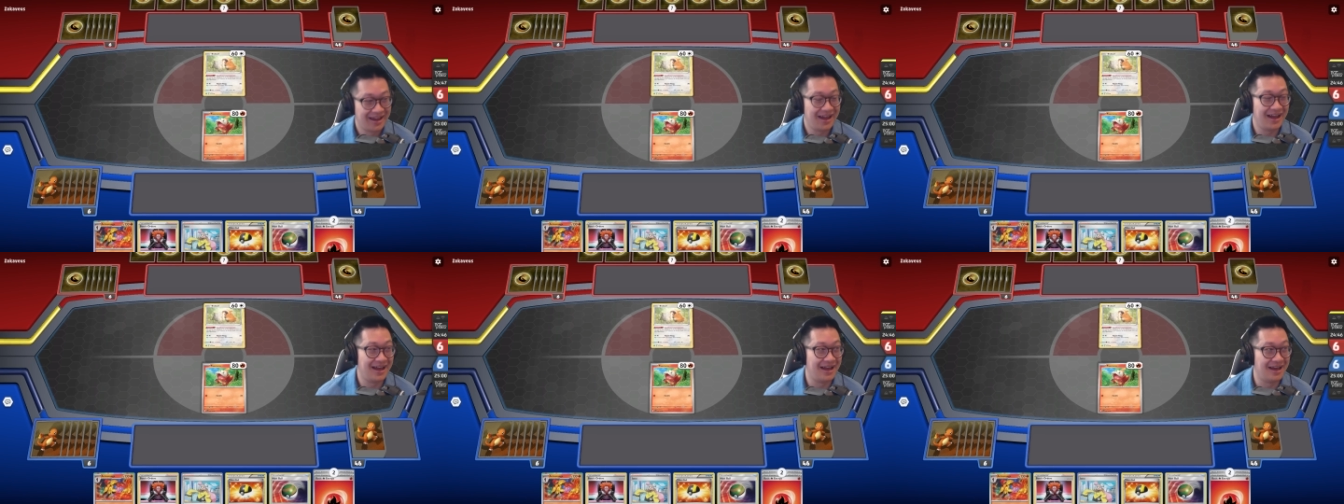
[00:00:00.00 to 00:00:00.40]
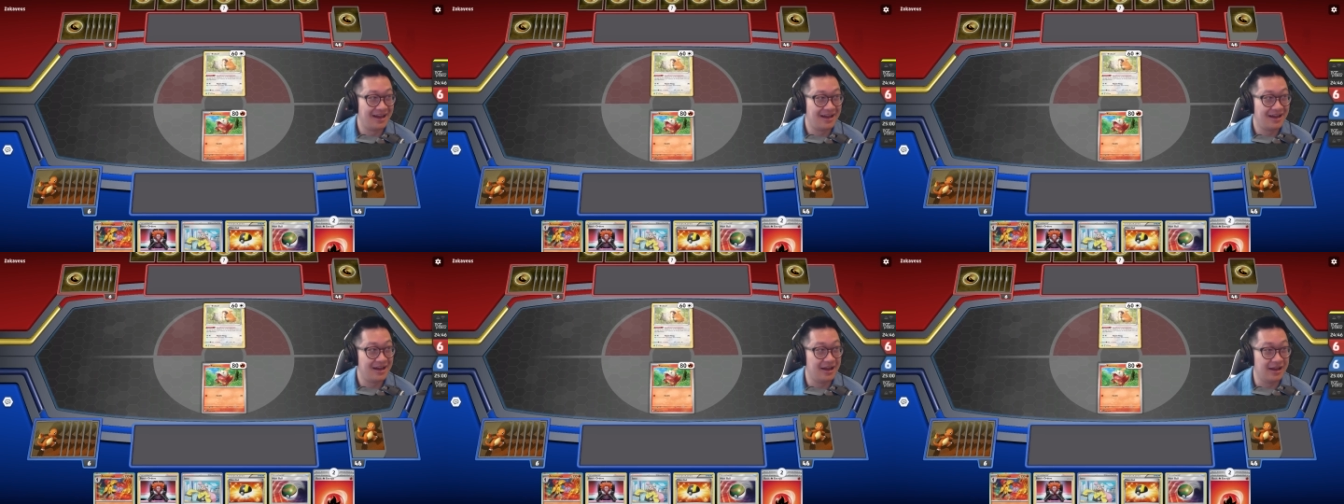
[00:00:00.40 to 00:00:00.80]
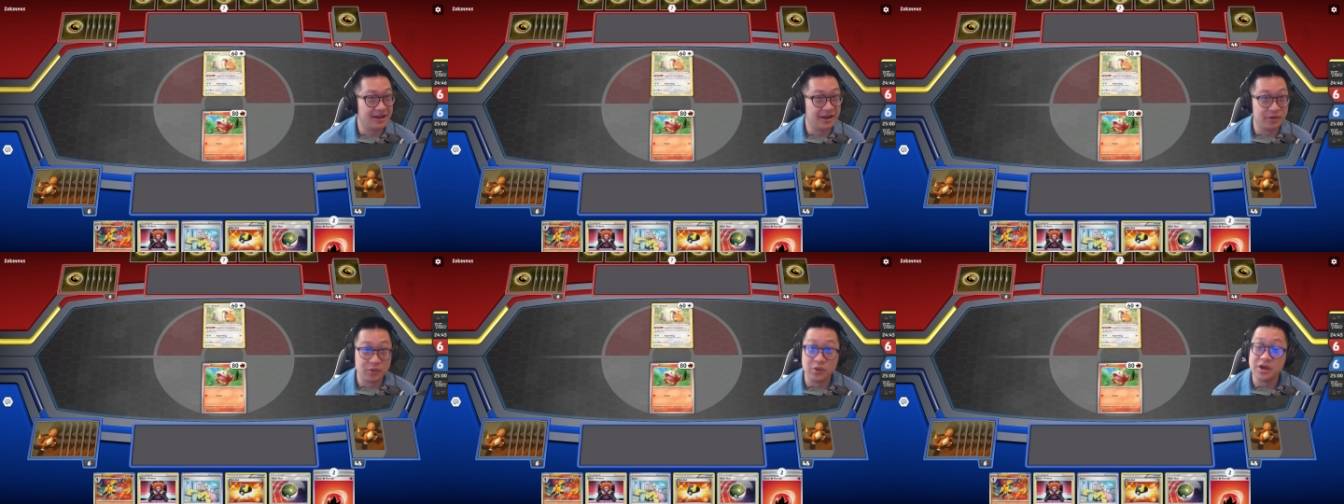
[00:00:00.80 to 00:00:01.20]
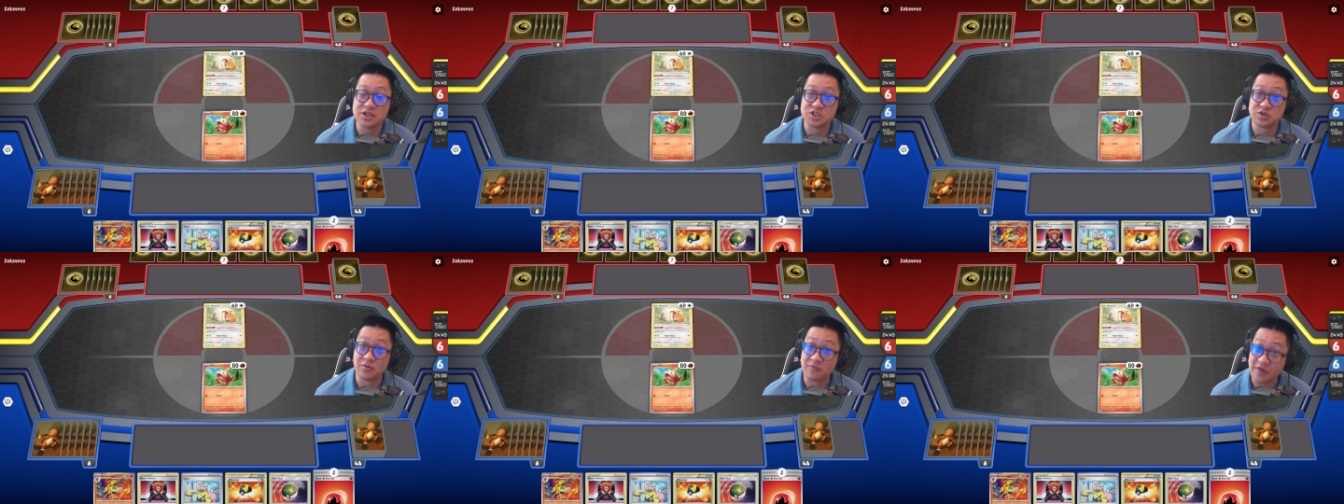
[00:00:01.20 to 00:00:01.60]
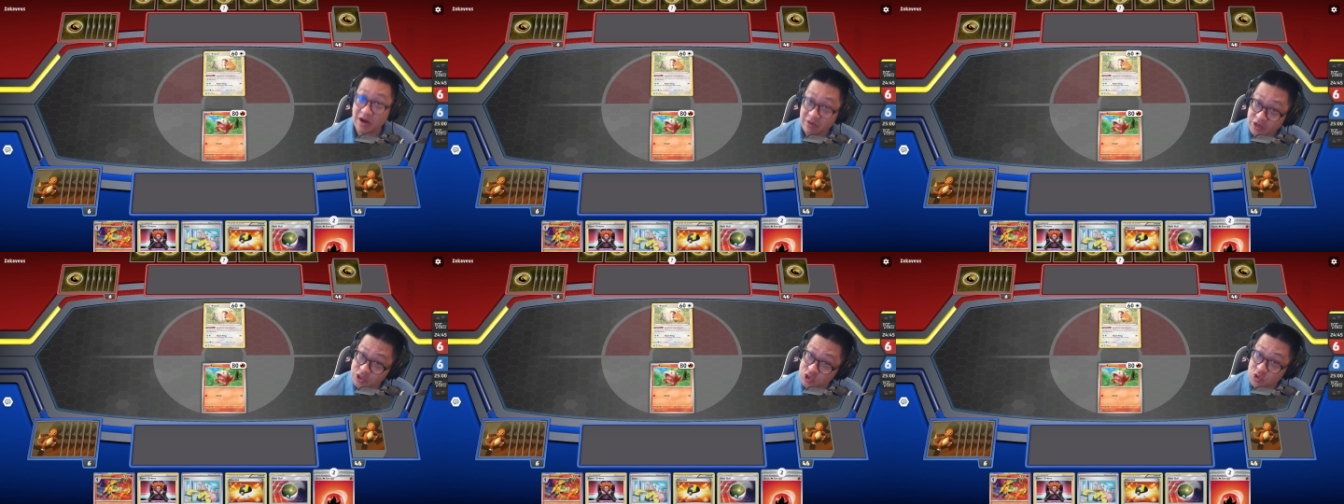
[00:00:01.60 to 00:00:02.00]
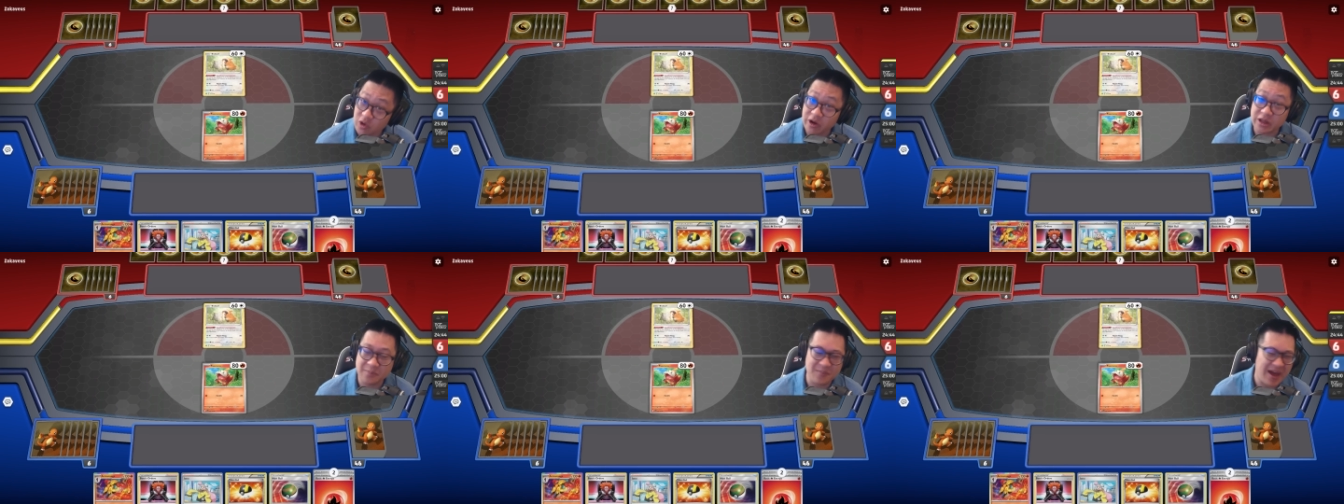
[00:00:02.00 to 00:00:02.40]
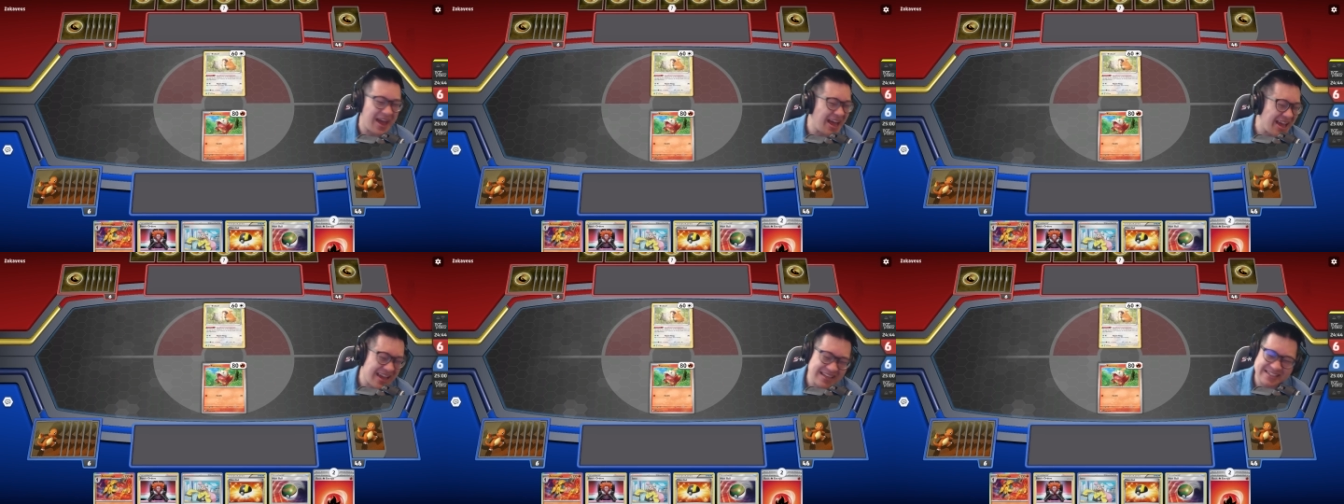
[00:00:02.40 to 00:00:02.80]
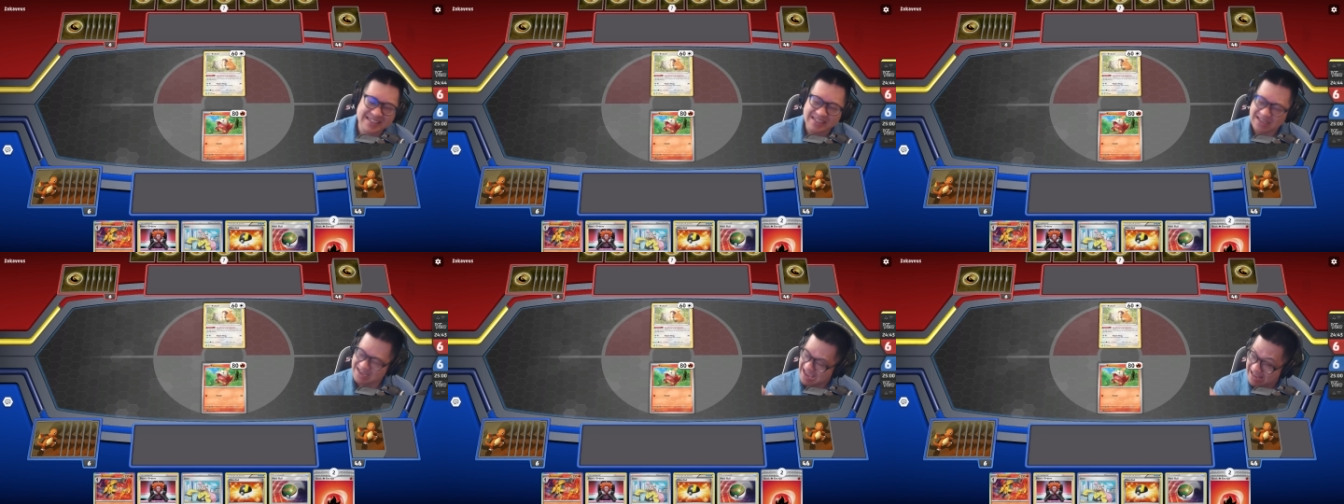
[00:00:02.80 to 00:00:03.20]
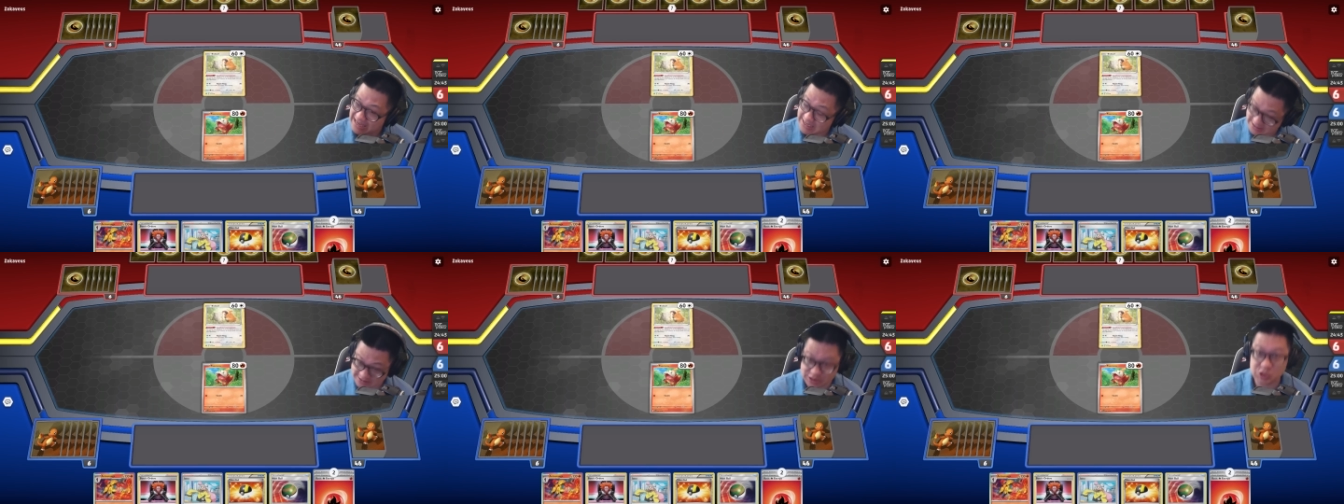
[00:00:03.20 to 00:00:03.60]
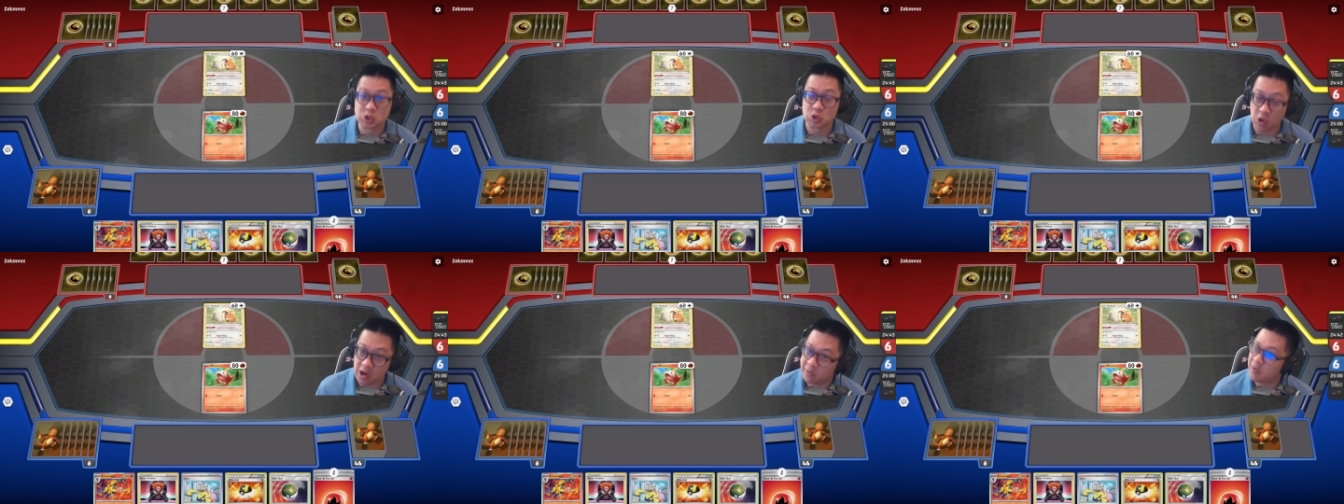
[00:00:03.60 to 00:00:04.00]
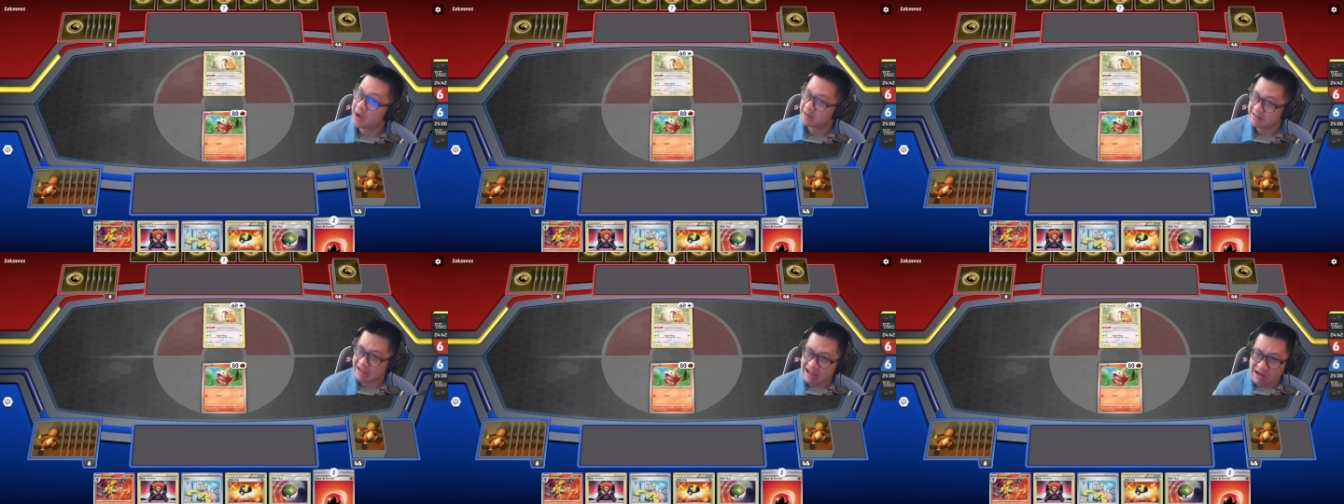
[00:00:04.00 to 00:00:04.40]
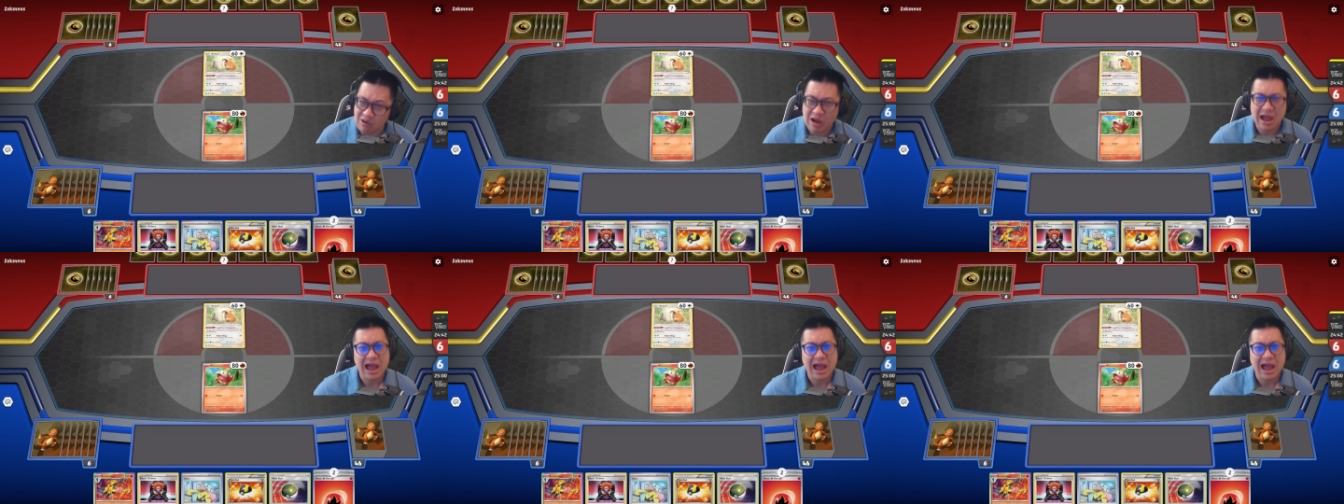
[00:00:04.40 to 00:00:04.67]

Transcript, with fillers: Uh, it was very strong in the past, and it is strong right now.